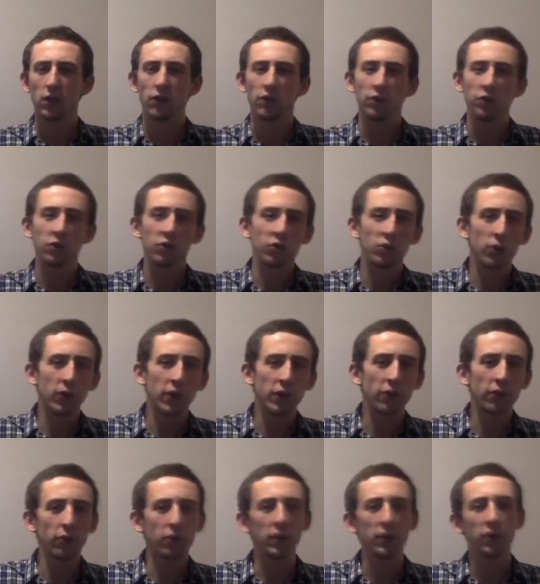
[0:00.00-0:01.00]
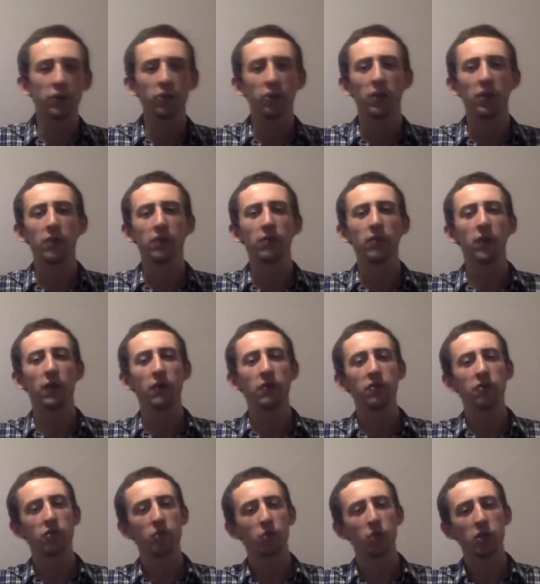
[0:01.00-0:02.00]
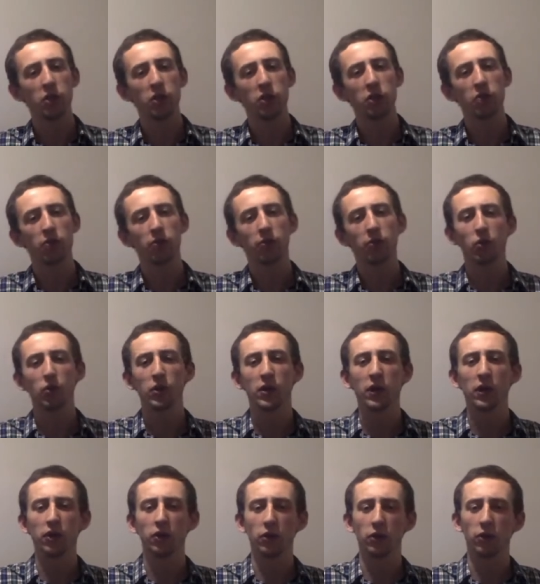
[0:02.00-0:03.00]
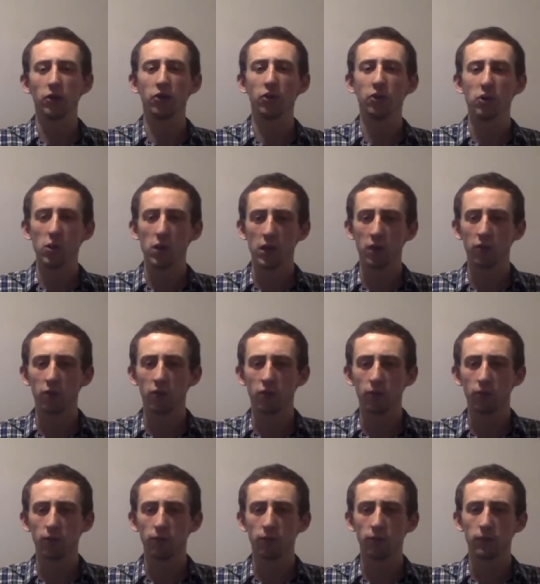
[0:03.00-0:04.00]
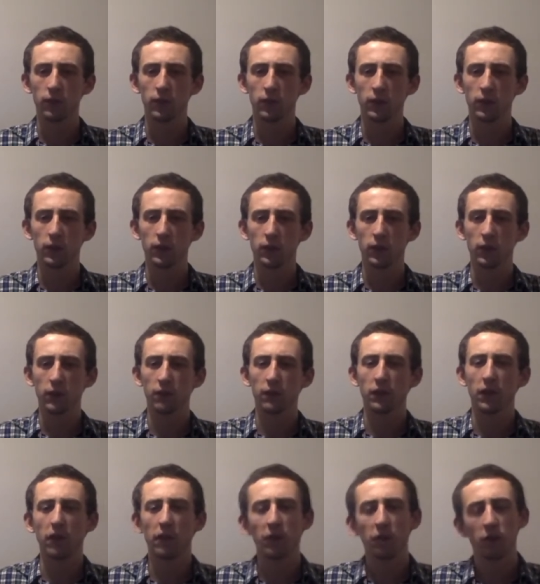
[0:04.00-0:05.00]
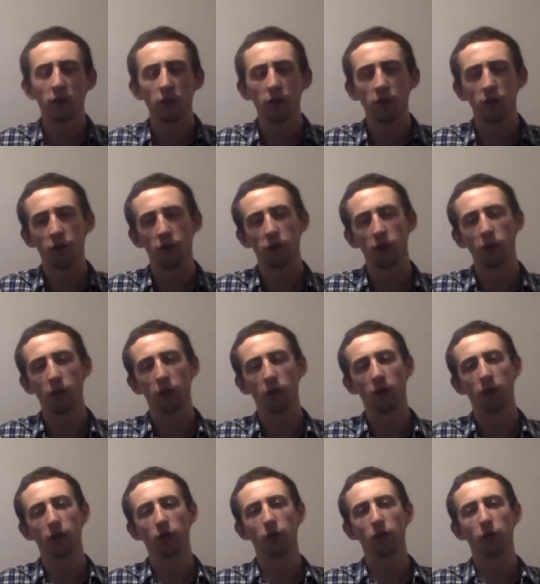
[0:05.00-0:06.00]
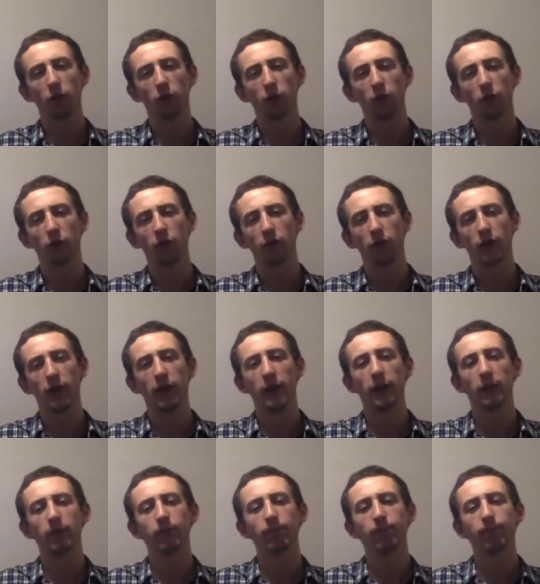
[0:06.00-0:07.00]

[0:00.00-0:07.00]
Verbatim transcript: Verses 23 to 25 switches from creation to us. And these are the verses we're going to focus on today.